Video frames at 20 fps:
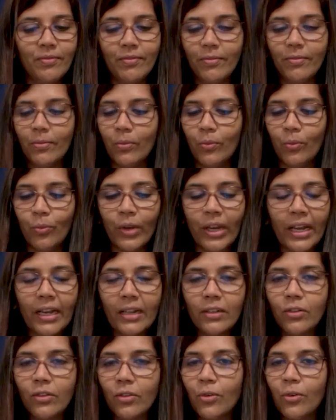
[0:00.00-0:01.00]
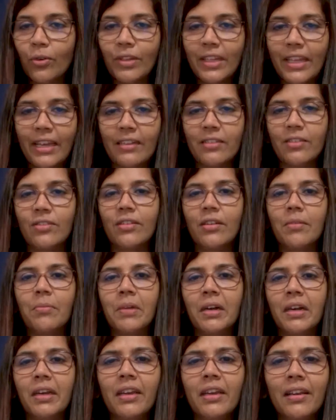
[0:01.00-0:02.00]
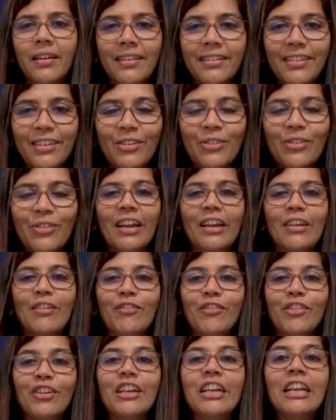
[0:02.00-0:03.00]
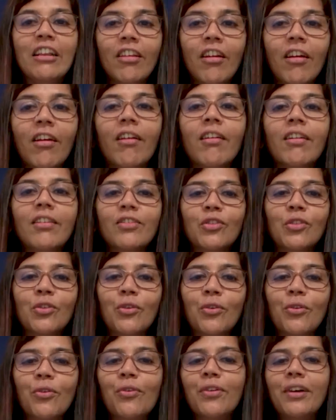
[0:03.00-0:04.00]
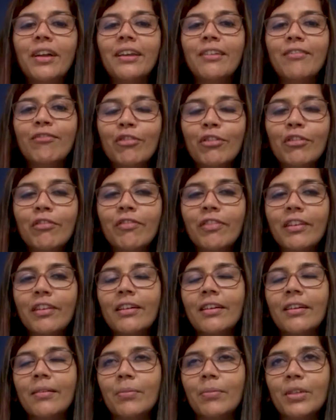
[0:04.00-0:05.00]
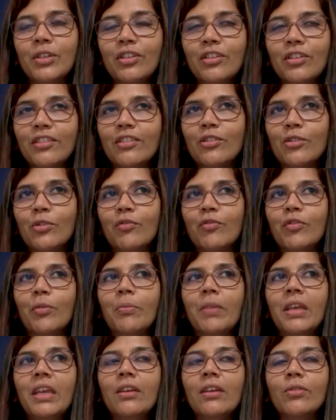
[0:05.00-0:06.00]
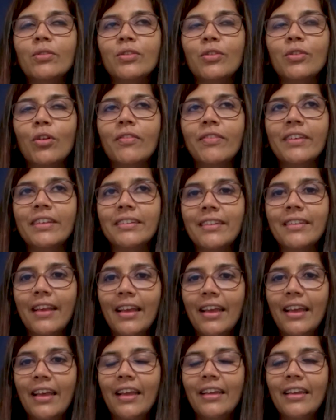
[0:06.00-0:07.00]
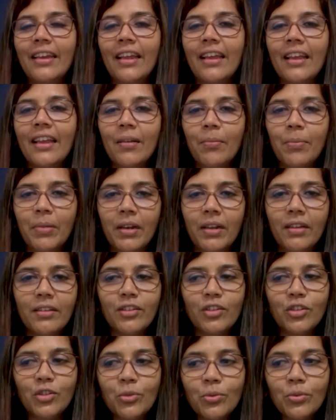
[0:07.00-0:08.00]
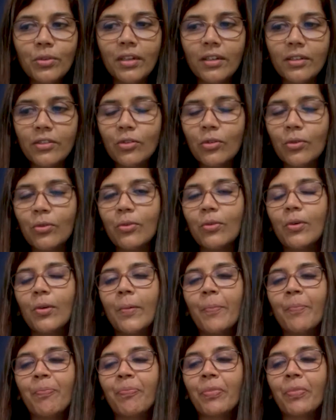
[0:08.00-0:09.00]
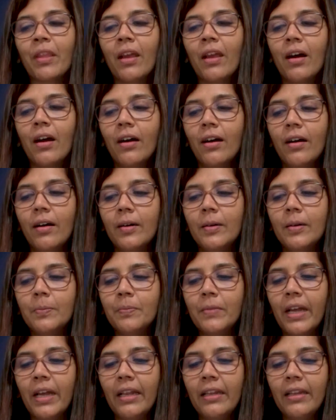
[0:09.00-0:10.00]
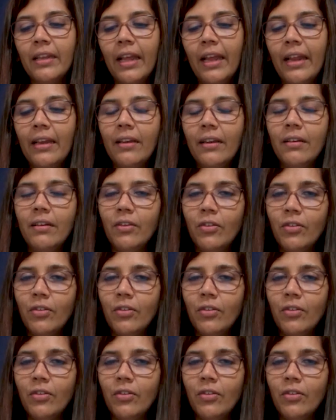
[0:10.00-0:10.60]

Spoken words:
willing to go the extra mile and kind of really learn, grow, and fulfill her ambition. So for me, it was always taking up another shooter. So and